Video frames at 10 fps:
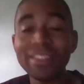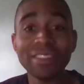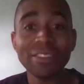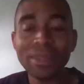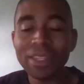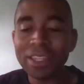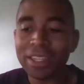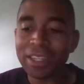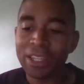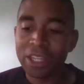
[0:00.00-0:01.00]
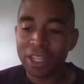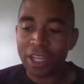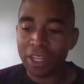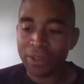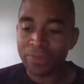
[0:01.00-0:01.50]
speaking,
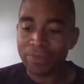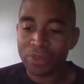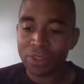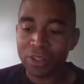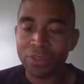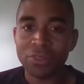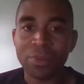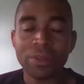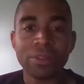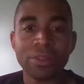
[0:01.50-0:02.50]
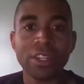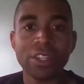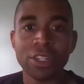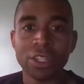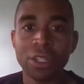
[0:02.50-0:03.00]
you know, there's been a
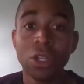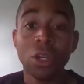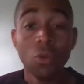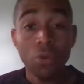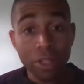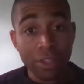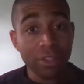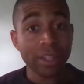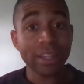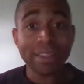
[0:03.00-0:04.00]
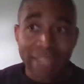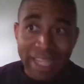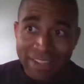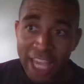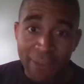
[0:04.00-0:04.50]
recession with the United
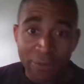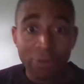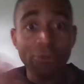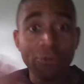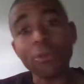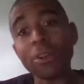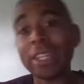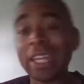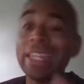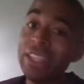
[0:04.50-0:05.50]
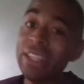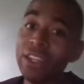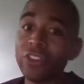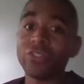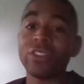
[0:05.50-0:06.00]
States every 4 to 10
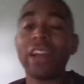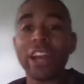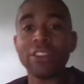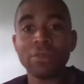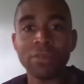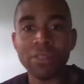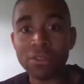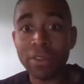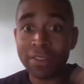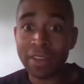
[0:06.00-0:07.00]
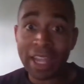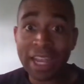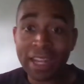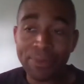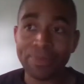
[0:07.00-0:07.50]
years. The last one was in
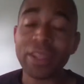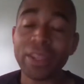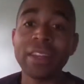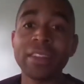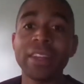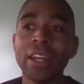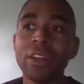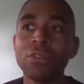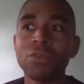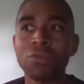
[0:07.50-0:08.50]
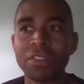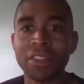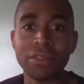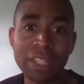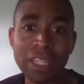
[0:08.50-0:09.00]
2008. It is now
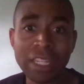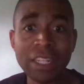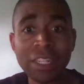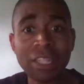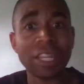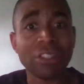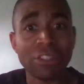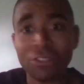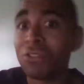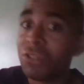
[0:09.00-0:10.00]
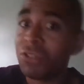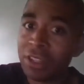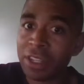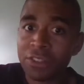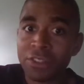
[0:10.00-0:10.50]
2017. Next year is
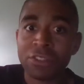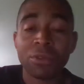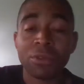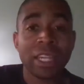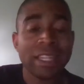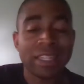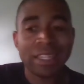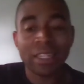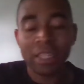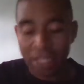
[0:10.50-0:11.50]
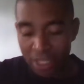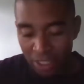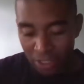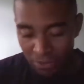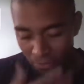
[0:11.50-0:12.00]
2018.
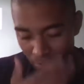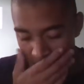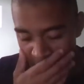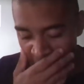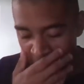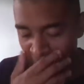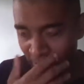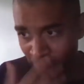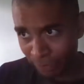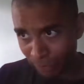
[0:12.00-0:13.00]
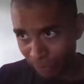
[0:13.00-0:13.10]
Excuse me. So